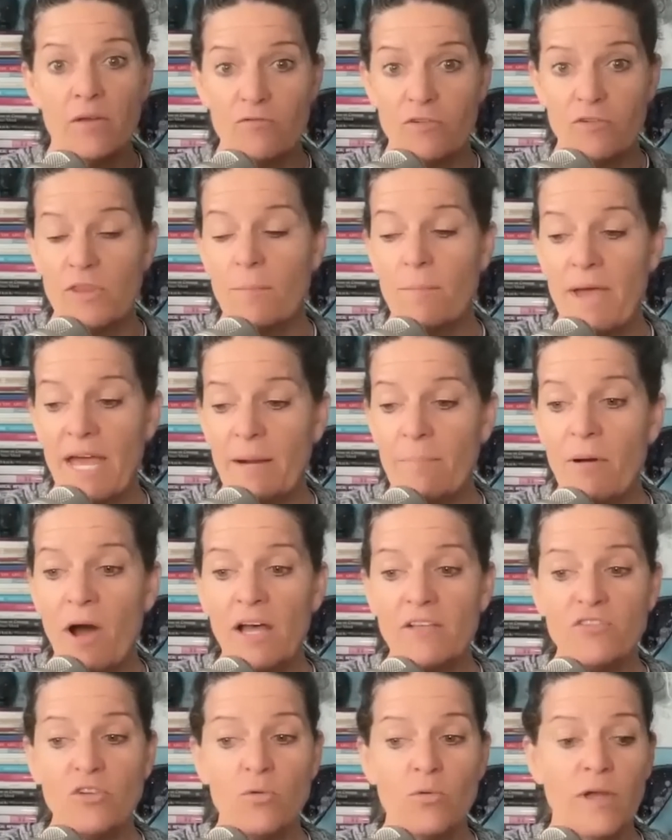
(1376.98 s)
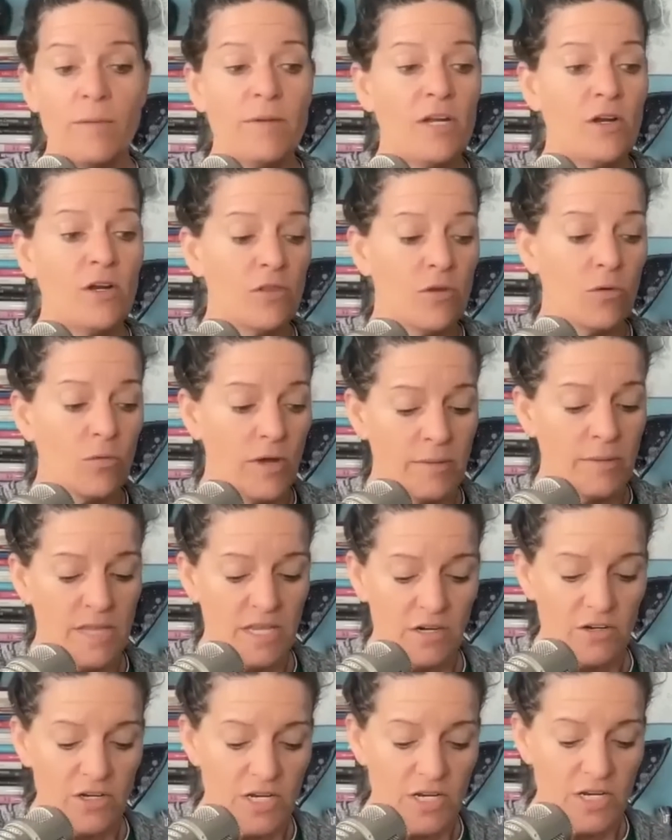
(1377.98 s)
for the menopausal women or the
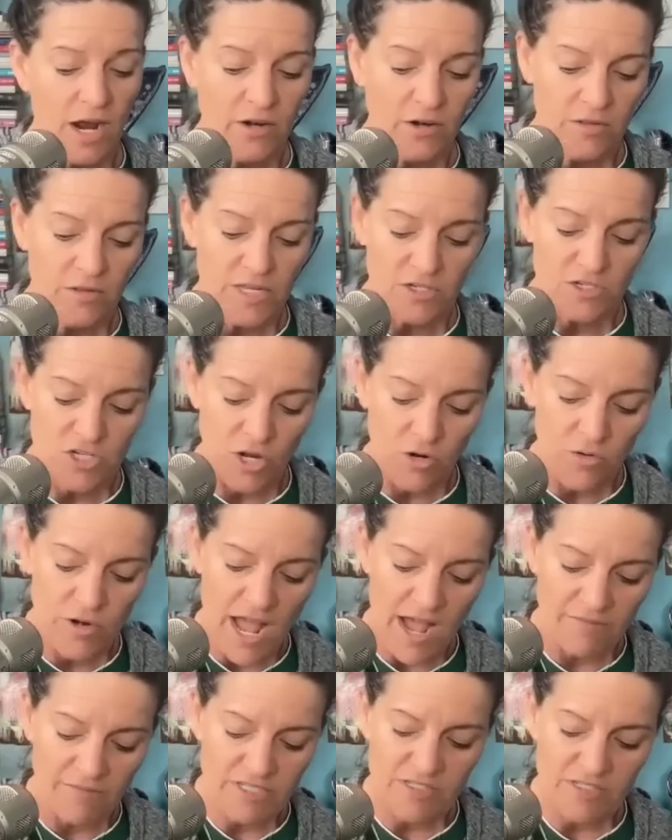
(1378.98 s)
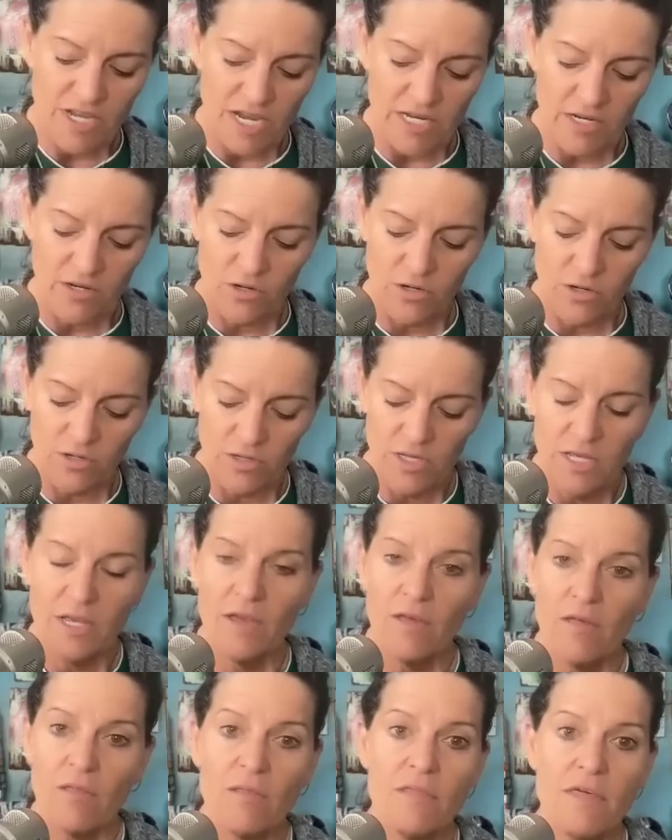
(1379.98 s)
women that are younger that don't have a cycle
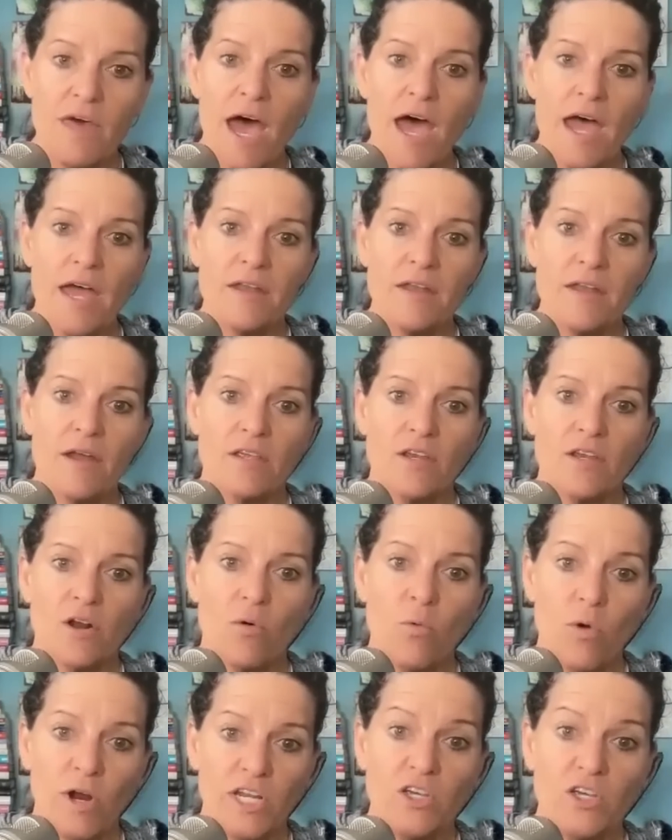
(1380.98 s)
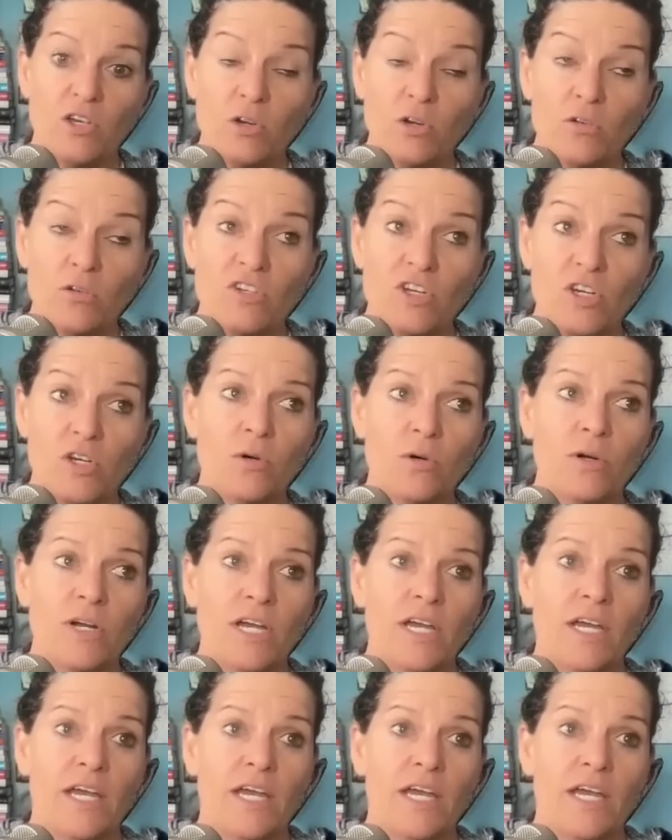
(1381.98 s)
then you know what do you do